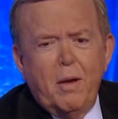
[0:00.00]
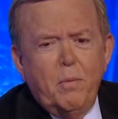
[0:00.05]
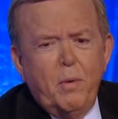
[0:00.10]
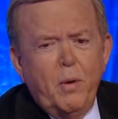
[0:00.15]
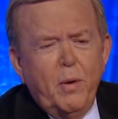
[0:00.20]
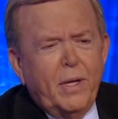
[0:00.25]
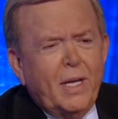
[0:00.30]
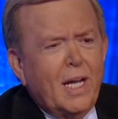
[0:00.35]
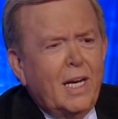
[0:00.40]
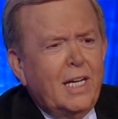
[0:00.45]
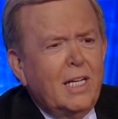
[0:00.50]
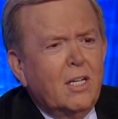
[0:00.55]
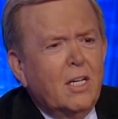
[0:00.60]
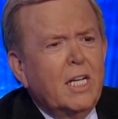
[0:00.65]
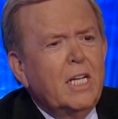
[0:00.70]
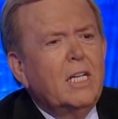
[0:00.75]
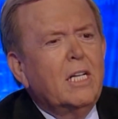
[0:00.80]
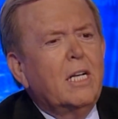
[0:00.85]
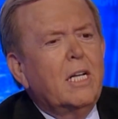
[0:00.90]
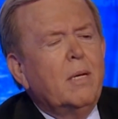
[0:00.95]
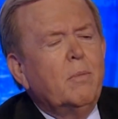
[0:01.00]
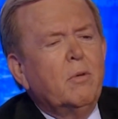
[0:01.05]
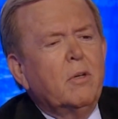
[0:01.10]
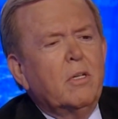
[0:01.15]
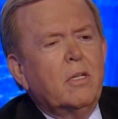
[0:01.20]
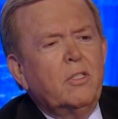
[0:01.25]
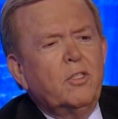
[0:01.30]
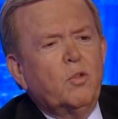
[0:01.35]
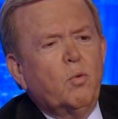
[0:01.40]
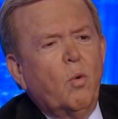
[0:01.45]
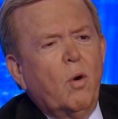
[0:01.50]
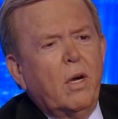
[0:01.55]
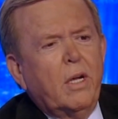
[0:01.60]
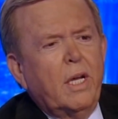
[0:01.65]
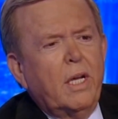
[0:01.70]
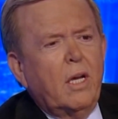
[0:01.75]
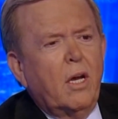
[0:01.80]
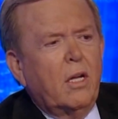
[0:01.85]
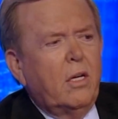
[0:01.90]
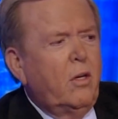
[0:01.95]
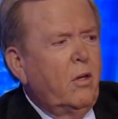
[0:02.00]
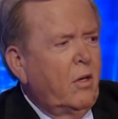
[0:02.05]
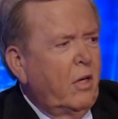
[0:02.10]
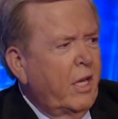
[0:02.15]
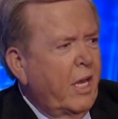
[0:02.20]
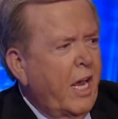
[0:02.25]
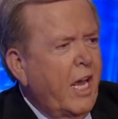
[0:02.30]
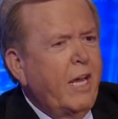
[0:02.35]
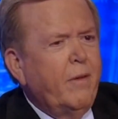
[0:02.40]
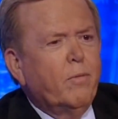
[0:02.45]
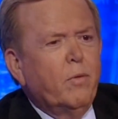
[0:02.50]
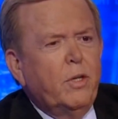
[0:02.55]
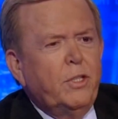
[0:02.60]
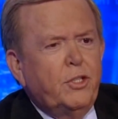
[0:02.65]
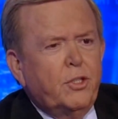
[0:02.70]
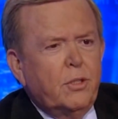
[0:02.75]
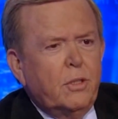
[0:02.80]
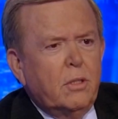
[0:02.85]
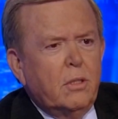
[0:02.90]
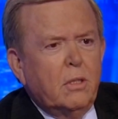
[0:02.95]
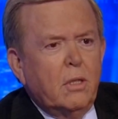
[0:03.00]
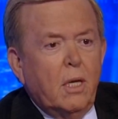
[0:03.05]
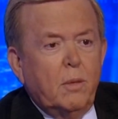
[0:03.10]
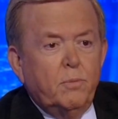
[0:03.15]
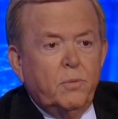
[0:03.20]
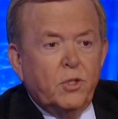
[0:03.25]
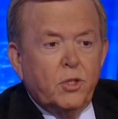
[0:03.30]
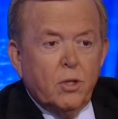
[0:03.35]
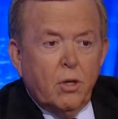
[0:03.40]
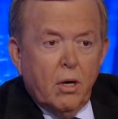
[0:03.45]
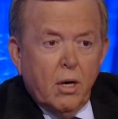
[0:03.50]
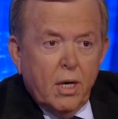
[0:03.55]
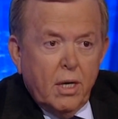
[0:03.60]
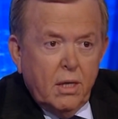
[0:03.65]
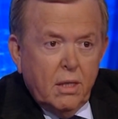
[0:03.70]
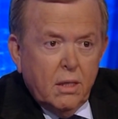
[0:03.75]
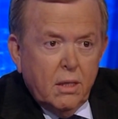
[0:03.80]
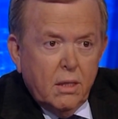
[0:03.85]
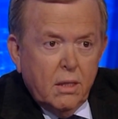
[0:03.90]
We got illegal immigrants working on nearly every... I'm sorry?